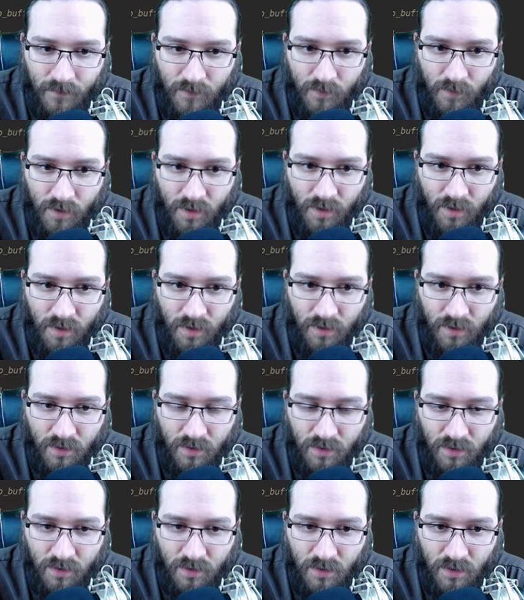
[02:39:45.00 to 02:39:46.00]
Waiting
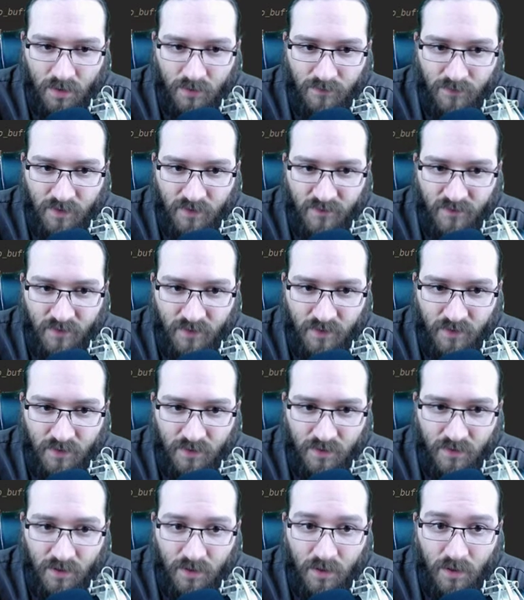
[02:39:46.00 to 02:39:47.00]
column buffer.
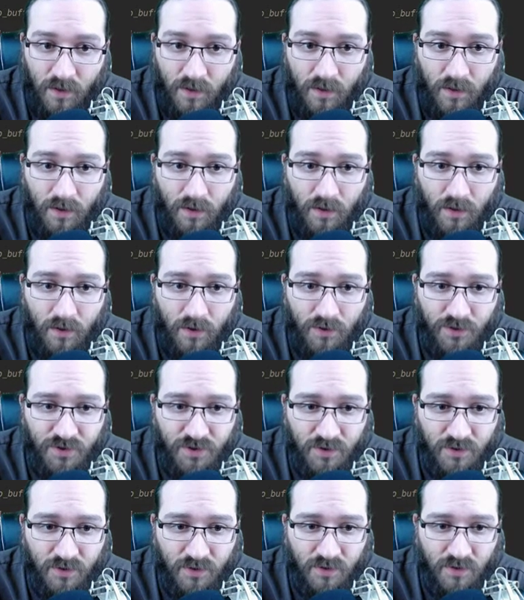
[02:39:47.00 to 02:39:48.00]
Oh
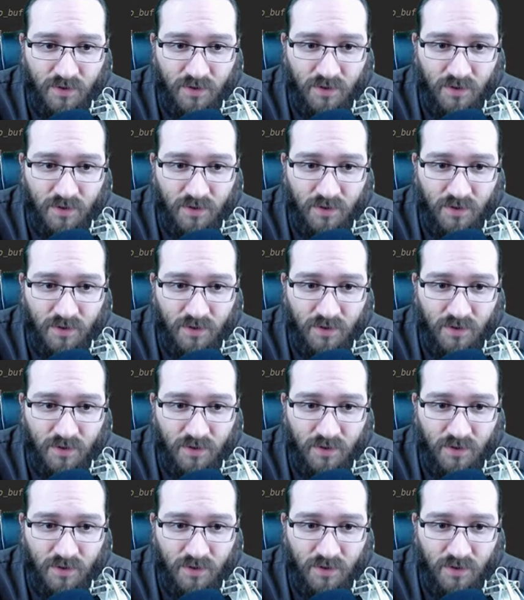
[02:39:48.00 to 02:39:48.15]
shoot.